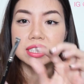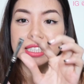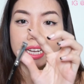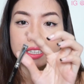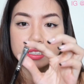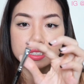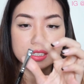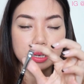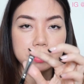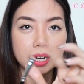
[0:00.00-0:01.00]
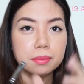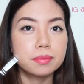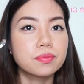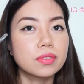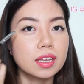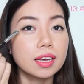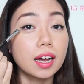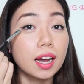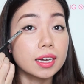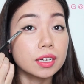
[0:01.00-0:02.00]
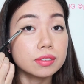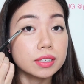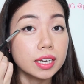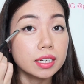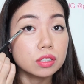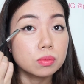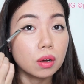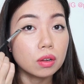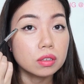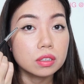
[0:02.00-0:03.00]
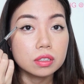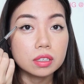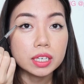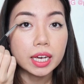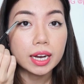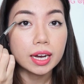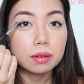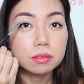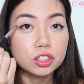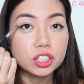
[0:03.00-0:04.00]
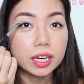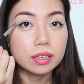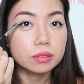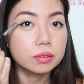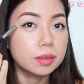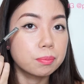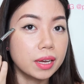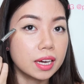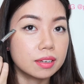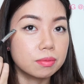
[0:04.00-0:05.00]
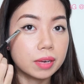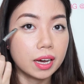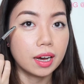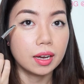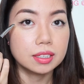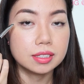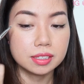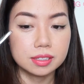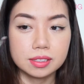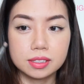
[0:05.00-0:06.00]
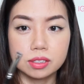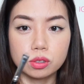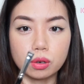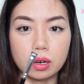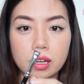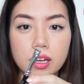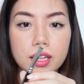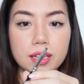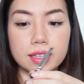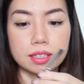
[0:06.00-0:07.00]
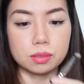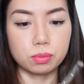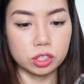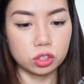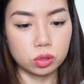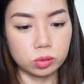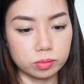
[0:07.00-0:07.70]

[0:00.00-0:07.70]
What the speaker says: dense at the same time. I create a small cat eye shadow at the back of my eyes. So I like this brush too.